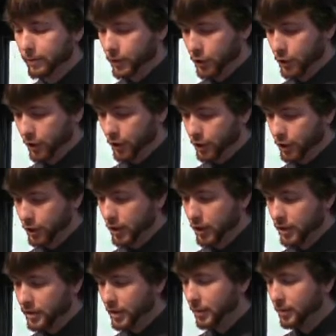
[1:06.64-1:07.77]
from the church.
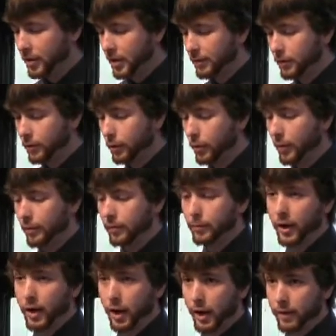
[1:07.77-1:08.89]
Some even grow away
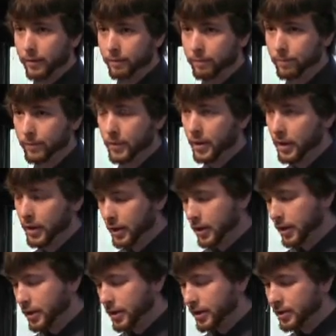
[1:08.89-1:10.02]
from God.
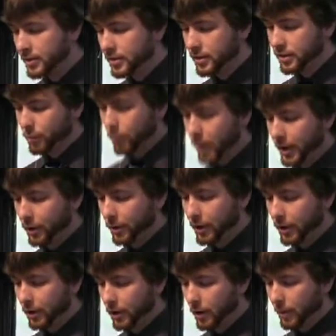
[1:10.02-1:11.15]
This is why you
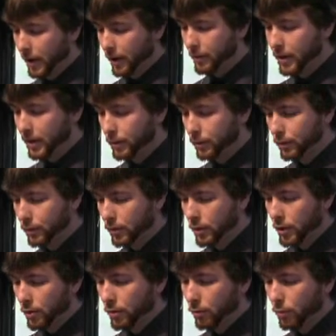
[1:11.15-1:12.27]
hear about people
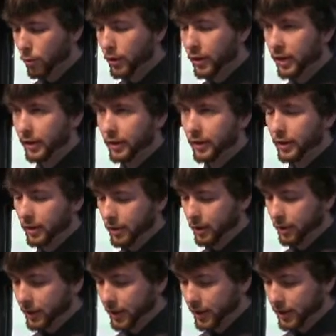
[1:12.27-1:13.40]
warning
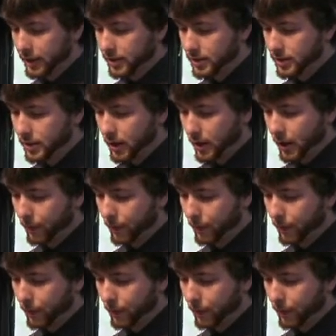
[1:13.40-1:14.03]
their kids